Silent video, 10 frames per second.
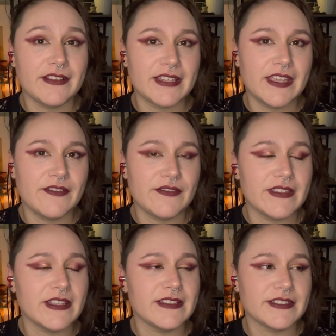as
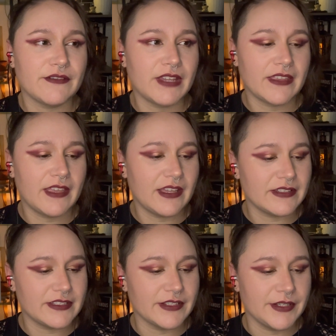gifts and stuff like
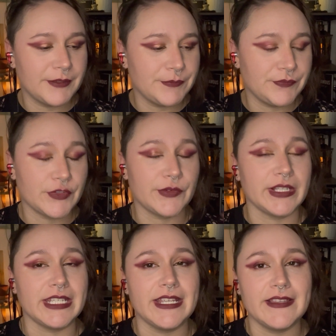that.
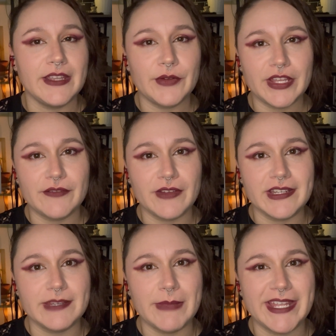Really easy, really fun
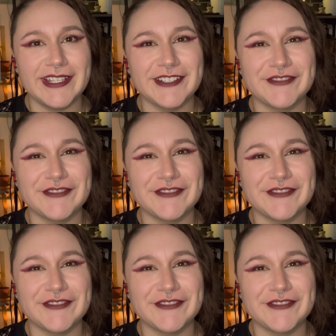to make.